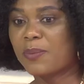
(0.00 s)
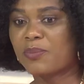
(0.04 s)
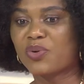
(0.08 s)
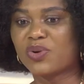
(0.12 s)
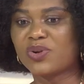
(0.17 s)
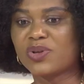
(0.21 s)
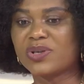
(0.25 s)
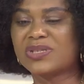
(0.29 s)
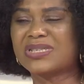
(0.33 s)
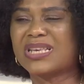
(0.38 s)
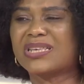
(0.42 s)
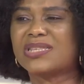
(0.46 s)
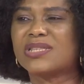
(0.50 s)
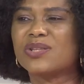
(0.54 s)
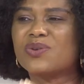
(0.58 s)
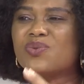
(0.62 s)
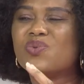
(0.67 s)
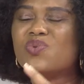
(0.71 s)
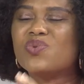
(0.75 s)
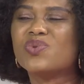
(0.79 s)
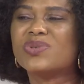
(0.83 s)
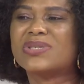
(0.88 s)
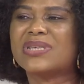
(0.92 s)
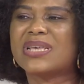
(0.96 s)
producers
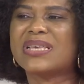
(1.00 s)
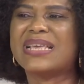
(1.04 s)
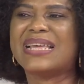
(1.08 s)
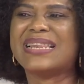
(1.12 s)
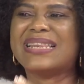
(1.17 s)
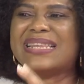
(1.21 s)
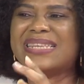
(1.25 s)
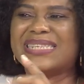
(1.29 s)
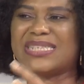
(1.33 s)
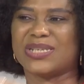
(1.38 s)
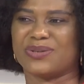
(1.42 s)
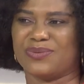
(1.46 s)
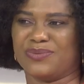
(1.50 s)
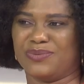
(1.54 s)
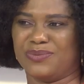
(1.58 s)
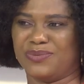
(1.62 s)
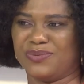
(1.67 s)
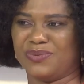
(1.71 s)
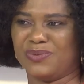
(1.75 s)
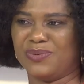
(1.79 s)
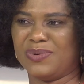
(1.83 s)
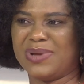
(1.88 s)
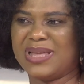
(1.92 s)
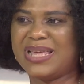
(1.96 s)
who say ye need your
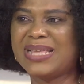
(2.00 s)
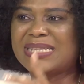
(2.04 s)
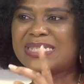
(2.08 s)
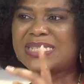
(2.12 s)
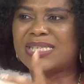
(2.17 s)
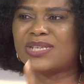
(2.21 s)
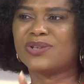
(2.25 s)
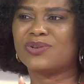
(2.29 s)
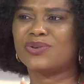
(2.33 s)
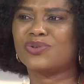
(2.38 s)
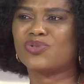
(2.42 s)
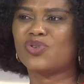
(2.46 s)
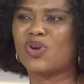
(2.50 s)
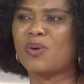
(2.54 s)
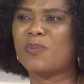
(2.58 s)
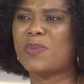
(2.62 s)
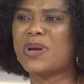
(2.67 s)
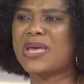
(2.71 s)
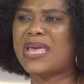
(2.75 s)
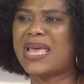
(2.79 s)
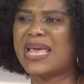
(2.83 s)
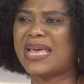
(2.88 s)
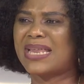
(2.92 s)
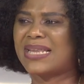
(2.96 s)
home. Intin on your
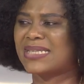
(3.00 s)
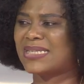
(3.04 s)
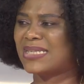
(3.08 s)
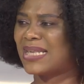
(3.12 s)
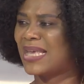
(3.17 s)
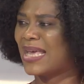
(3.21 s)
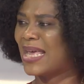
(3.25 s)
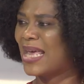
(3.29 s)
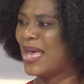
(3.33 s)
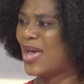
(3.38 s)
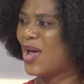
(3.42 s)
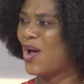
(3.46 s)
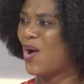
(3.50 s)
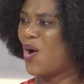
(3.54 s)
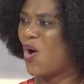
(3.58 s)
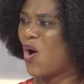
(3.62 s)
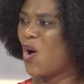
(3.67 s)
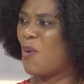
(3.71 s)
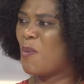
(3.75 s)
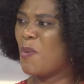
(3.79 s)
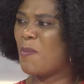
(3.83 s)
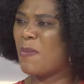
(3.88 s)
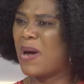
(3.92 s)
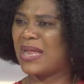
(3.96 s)
way and say,
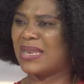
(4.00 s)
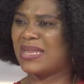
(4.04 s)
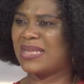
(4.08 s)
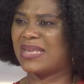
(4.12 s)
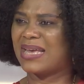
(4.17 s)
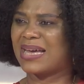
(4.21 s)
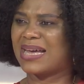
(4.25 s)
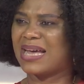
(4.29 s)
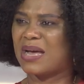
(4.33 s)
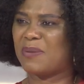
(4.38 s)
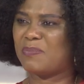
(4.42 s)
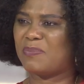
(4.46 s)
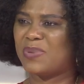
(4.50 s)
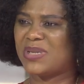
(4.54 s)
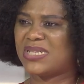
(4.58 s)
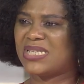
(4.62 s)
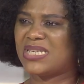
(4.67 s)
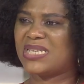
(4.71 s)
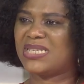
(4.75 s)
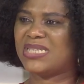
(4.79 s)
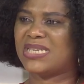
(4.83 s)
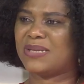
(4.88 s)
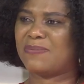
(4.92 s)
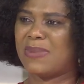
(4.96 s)
oh, money a
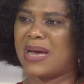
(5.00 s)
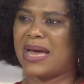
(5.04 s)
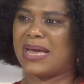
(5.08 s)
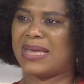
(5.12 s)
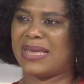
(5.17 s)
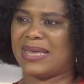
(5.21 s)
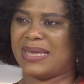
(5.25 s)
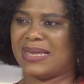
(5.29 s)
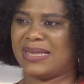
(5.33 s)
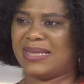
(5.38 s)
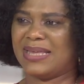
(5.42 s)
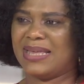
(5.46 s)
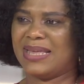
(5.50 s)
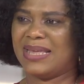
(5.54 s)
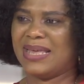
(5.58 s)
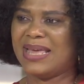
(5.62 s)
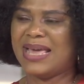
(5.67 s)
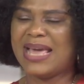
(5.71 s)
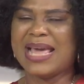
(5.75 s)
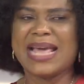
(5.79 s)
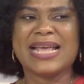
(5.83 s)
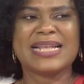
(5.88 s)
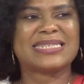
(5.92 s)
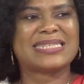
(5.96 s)
competition, my.
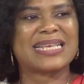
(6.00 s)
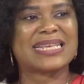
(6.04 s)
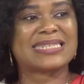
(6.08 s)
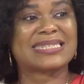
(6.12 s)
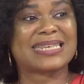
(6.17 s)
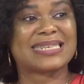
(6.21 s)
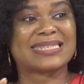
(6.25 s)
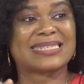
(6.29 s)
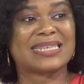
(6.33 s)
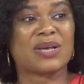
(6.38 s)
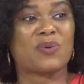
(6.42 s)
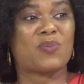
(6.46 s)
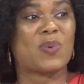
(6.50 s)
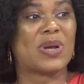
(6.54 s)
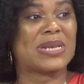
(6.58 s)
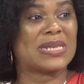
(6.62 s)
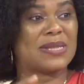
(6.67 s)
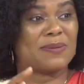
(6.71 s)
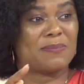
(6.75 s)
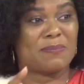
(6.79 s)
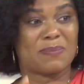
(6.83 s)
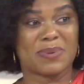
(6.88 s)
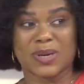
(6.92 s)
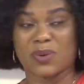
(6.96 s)
Intess a
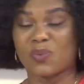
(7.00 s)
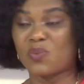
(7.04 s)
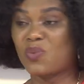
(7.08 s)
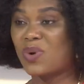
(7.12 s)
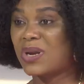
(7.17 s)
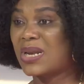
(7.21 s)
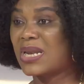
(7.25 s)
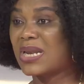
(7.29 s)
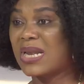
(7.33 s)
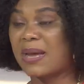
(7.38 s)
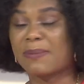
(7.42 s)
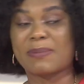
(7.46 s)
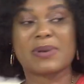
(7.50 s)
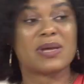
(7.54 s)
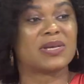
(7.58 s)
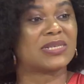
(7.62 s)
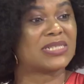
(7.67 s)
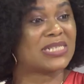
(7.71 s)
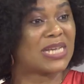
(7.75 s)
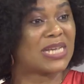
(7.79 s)
when you break one, I'm not